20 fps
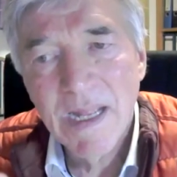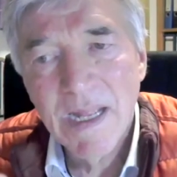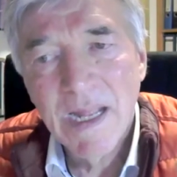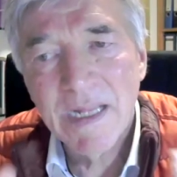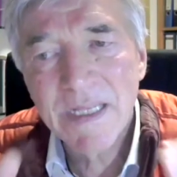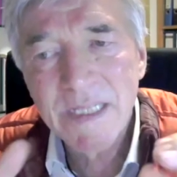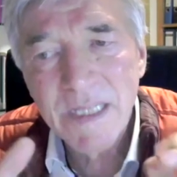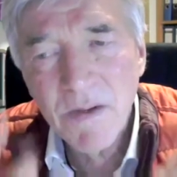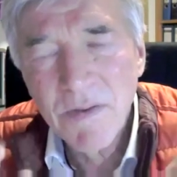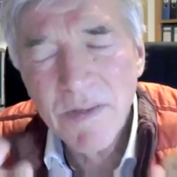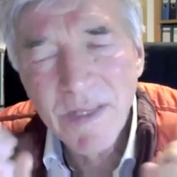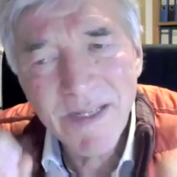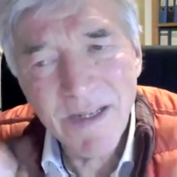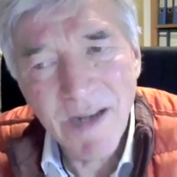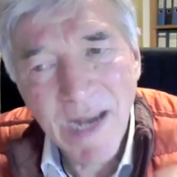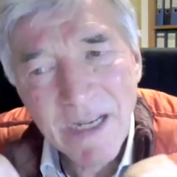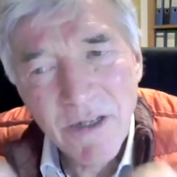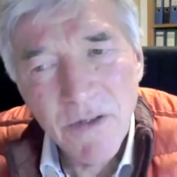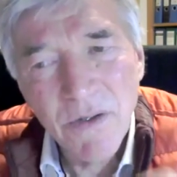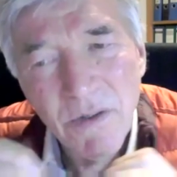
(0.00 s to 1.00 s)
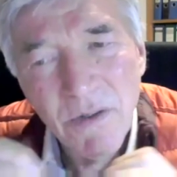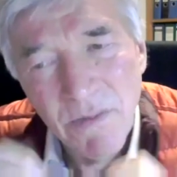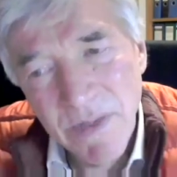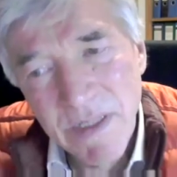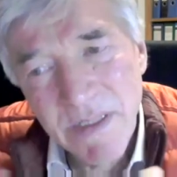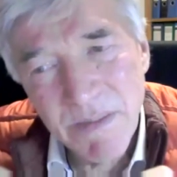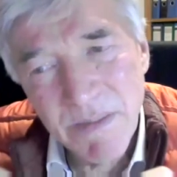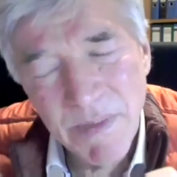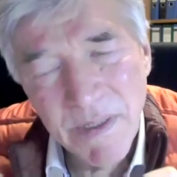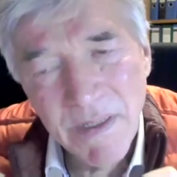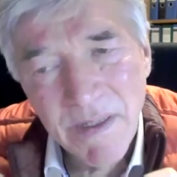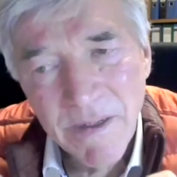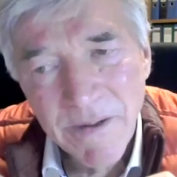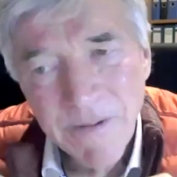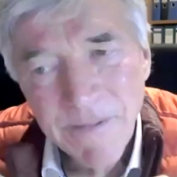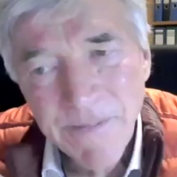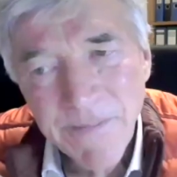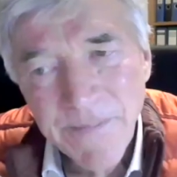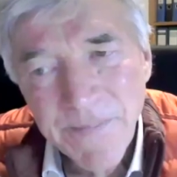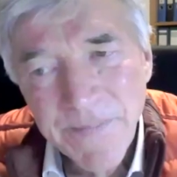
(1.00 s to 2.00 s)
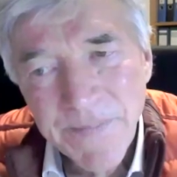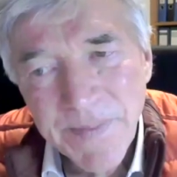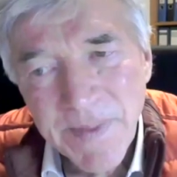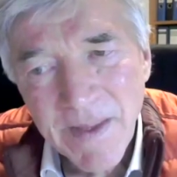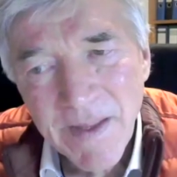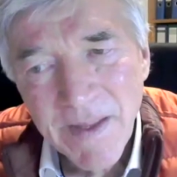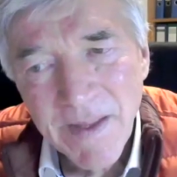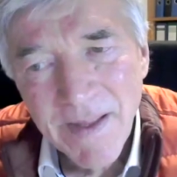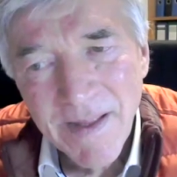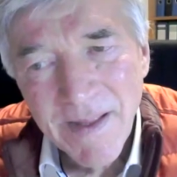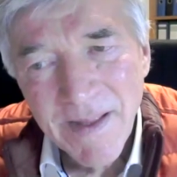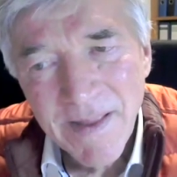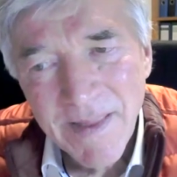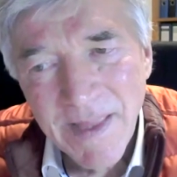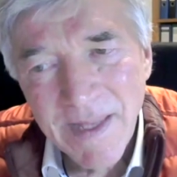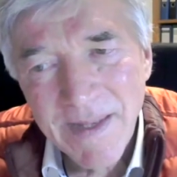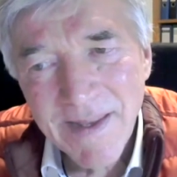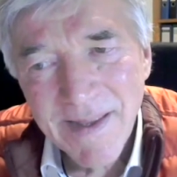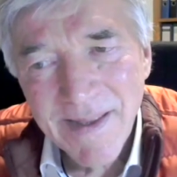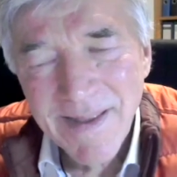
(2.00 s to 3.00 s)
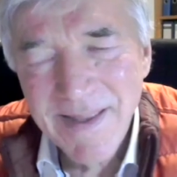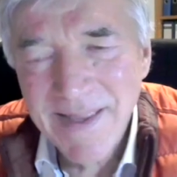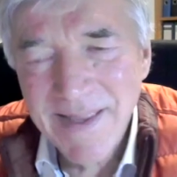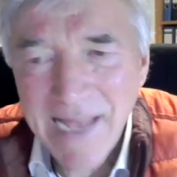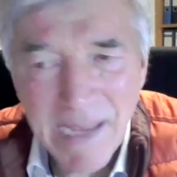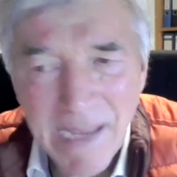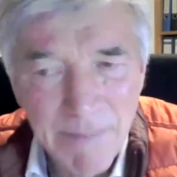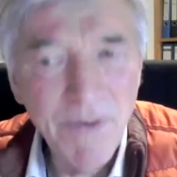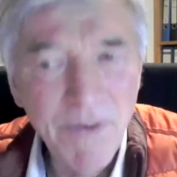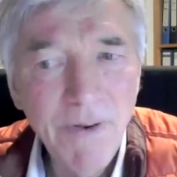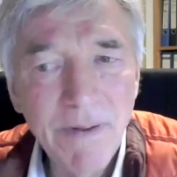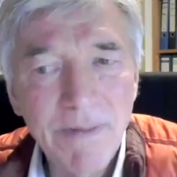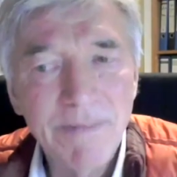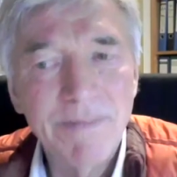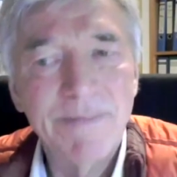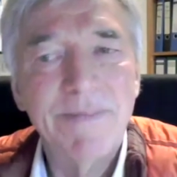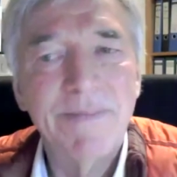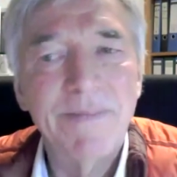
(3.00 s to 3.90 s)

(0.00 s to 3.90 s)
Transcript: And so they try to convince me that I'm wrong.